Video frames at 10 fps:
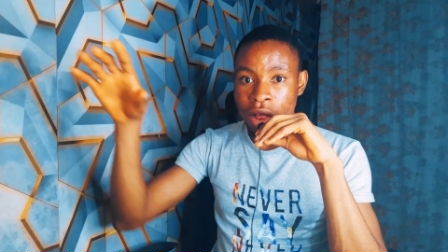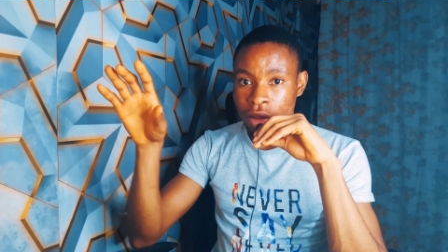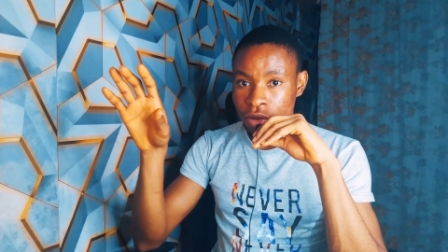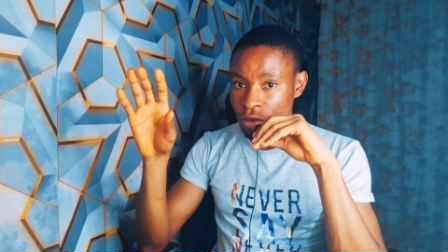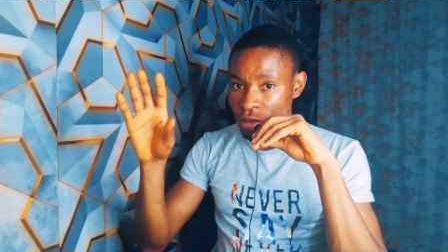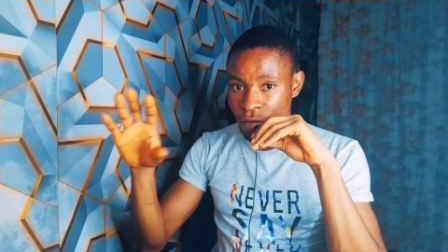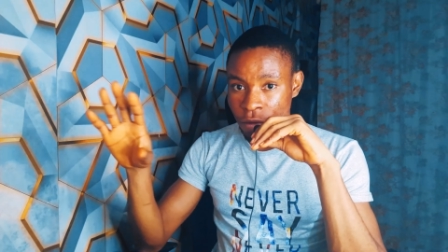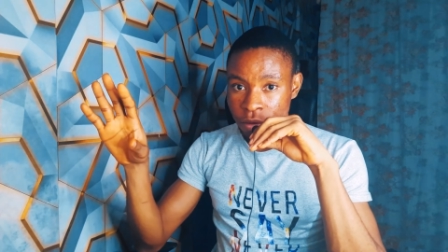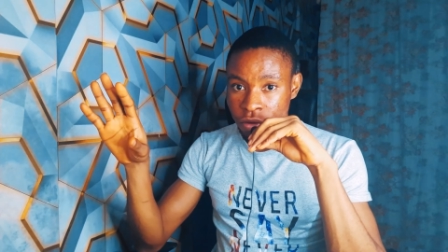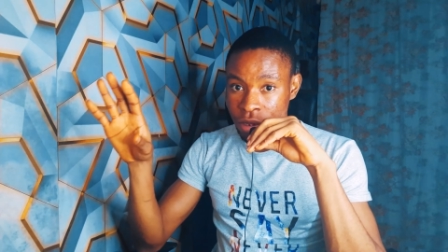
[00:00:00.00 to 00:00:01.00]
those
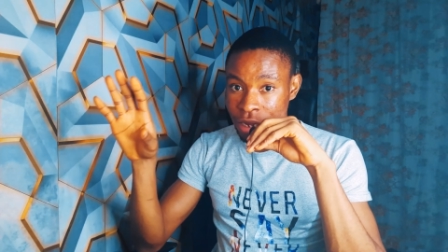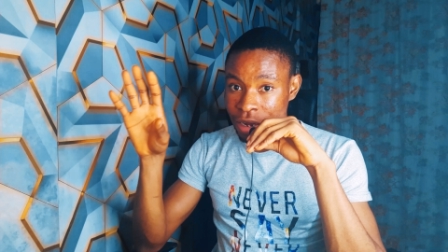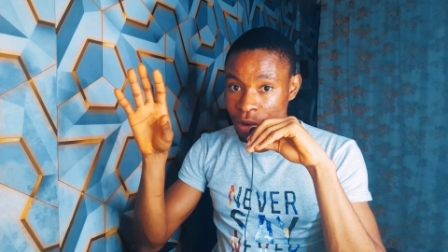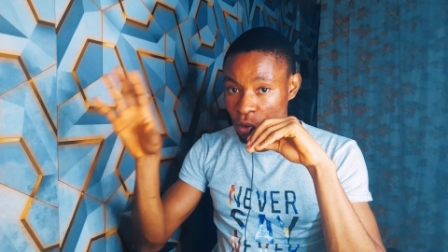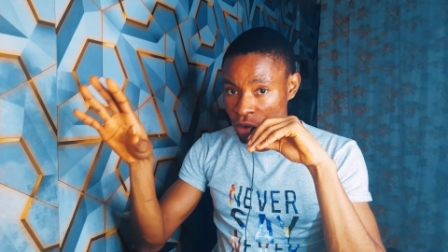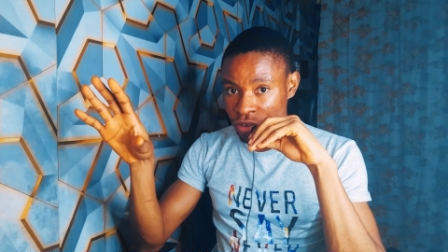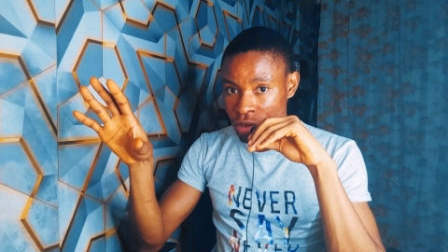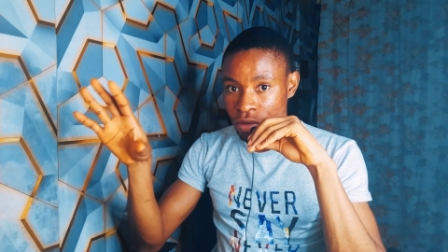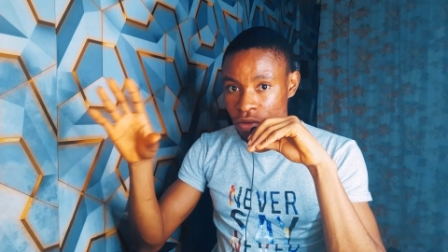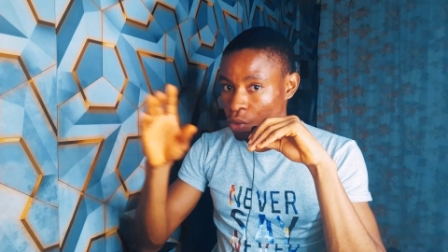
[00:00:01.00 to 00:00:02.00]
information that they are
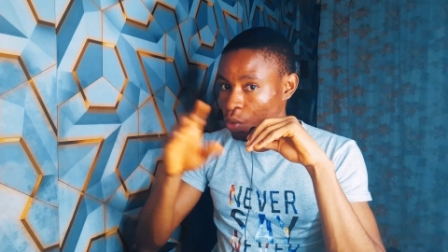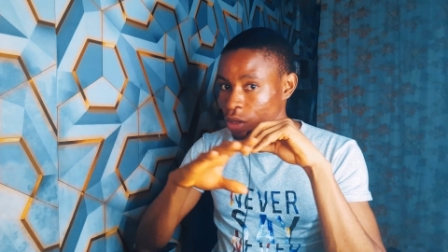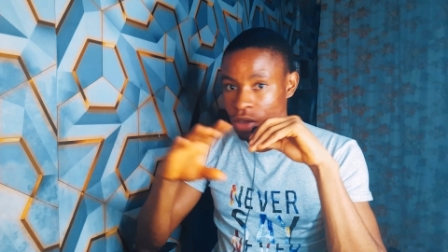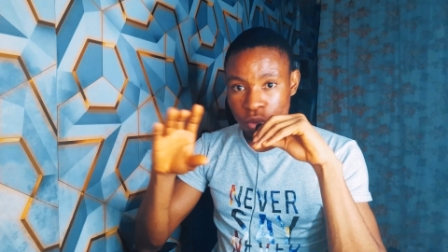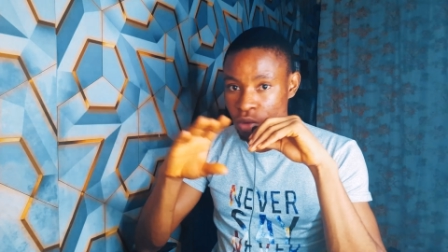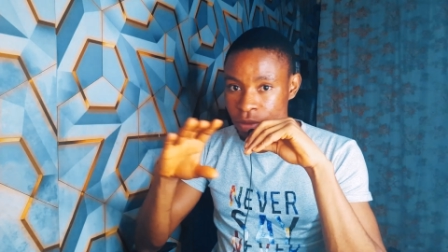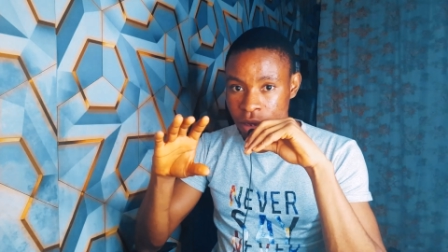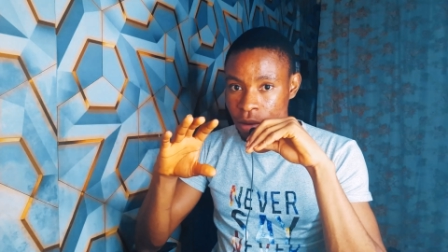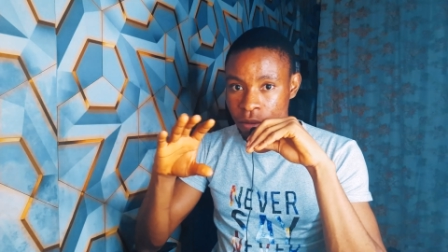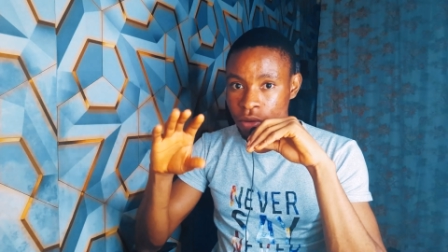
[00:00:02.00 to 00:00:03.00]
watching, so you won't
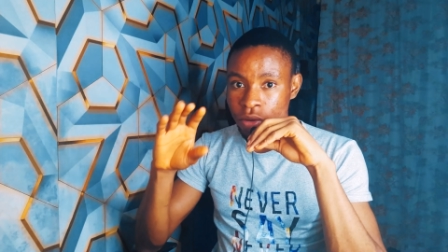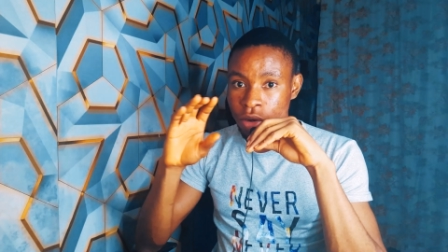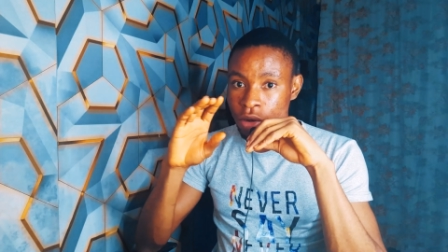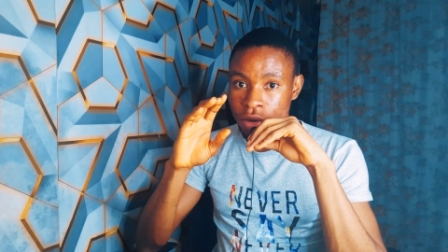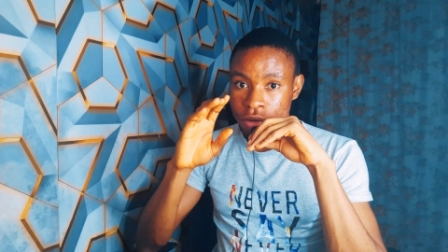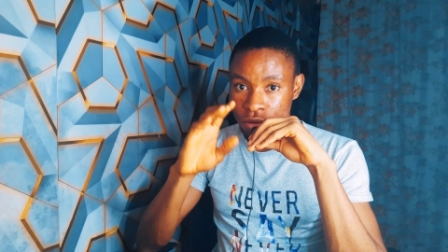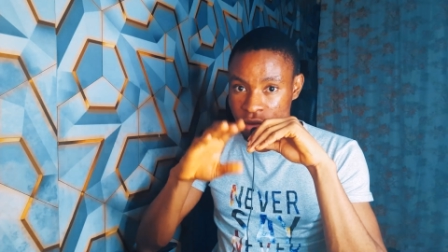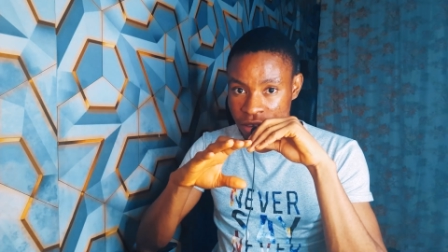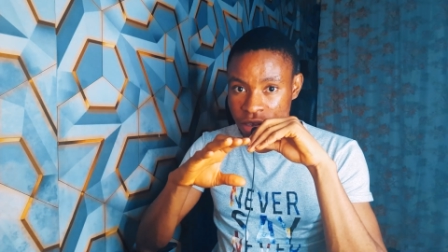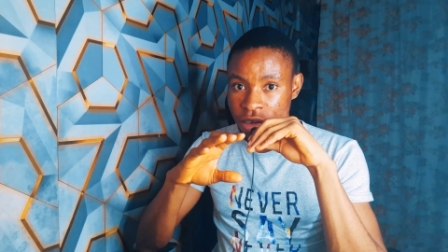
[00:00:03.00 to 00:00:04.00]
be able to
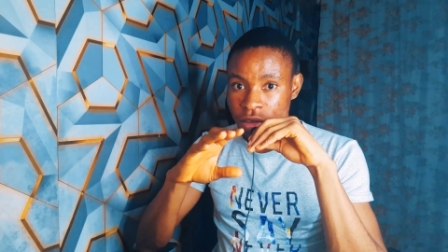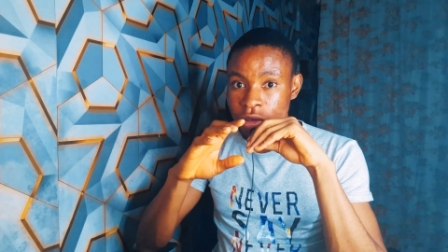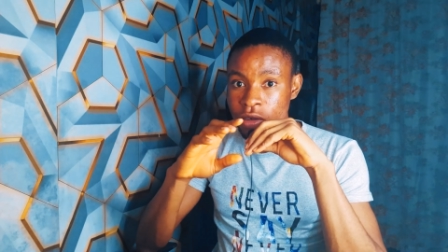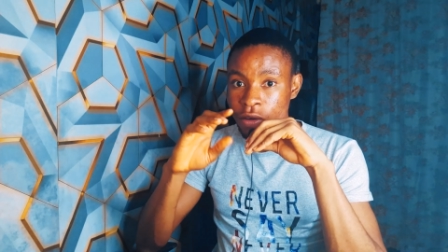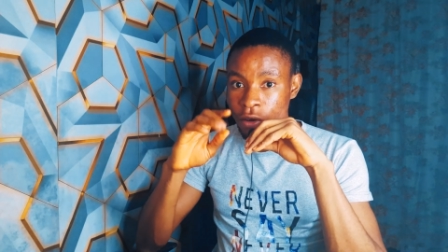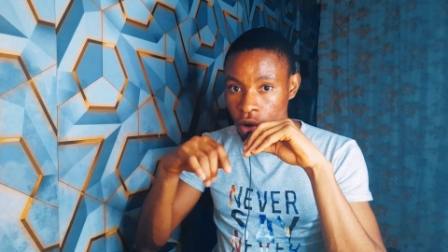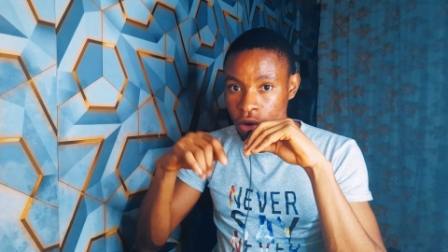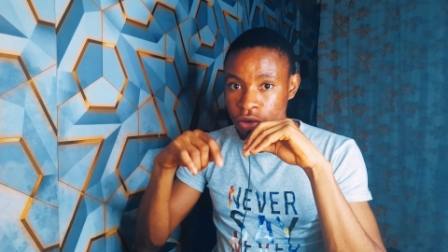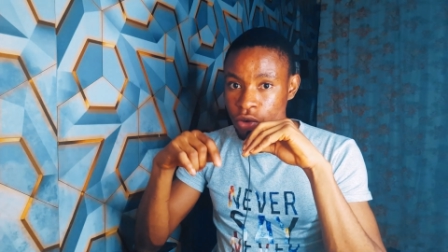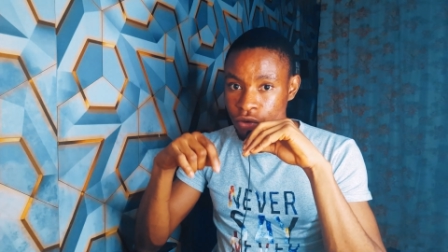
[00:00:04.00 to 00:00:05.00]
see it on
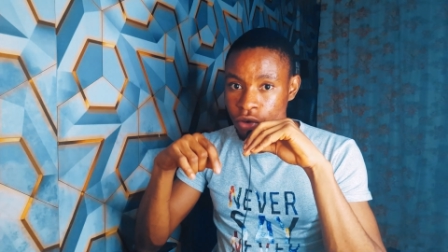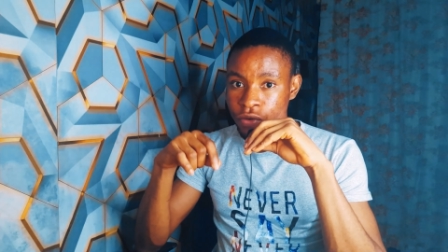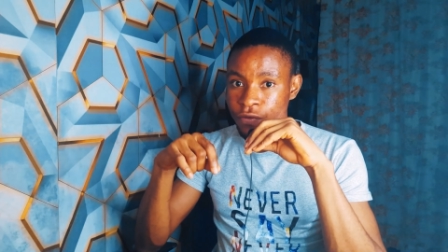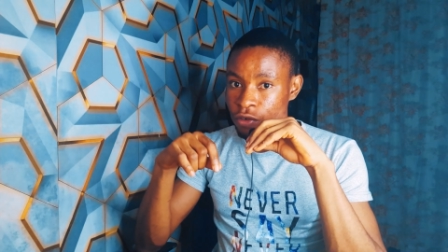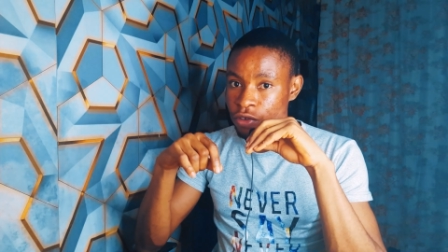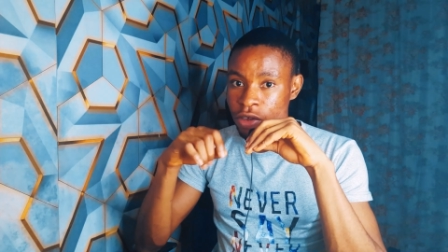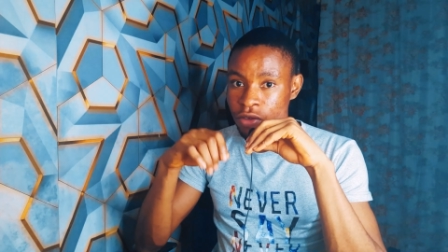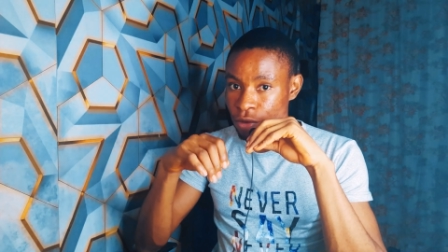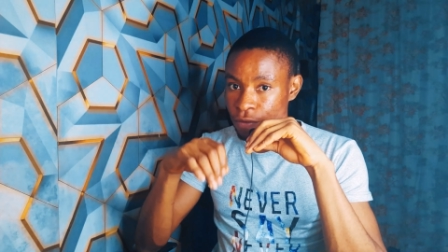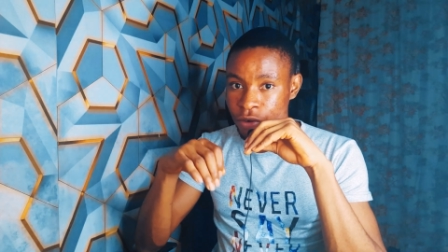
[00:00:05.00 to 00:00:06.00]
your raw
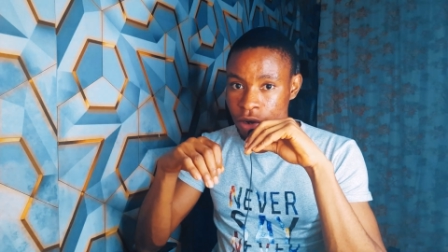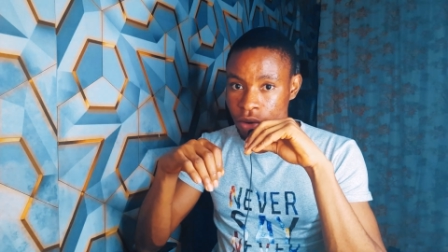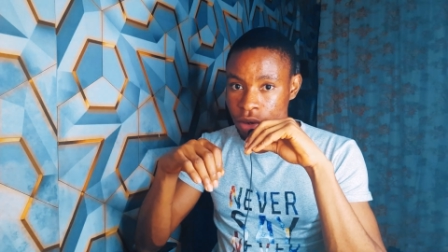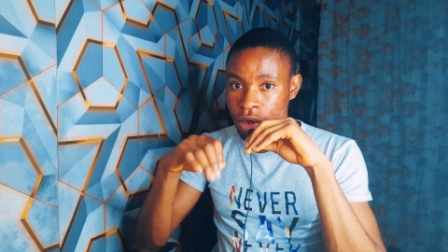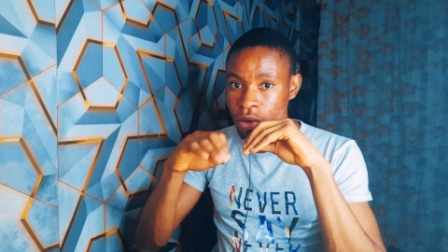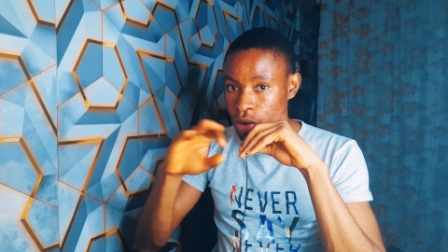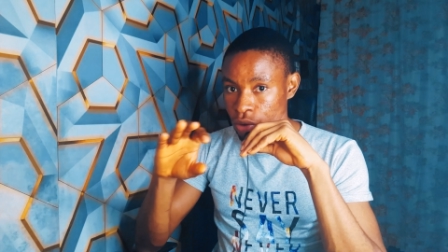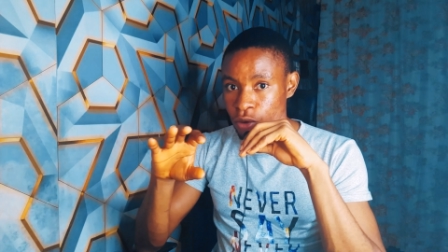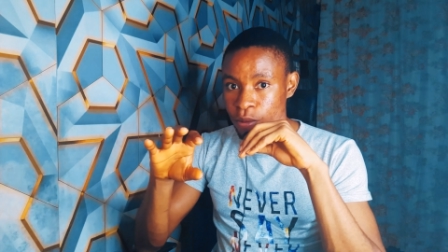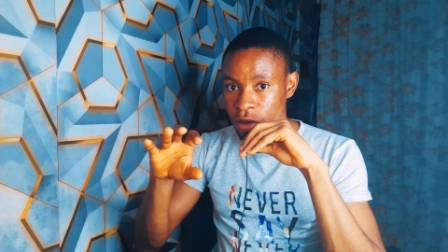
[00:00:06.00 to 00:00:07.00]
footage you've recorded on
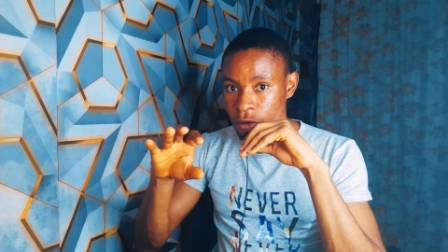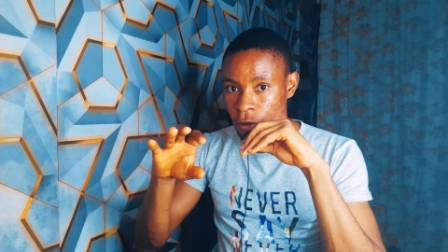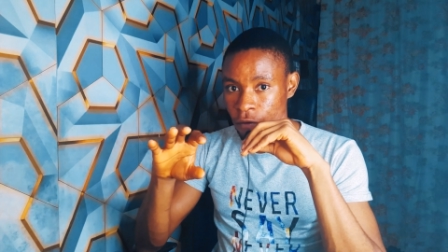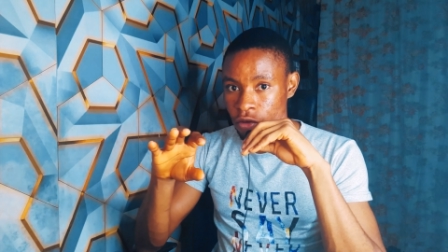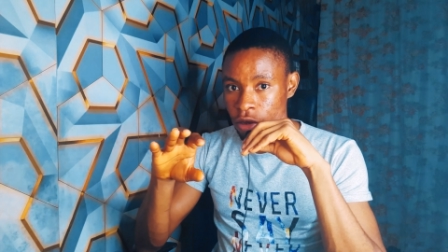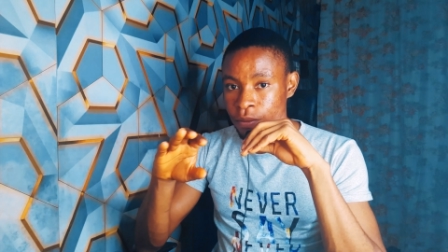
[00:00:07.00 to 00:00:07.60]
the O B S software.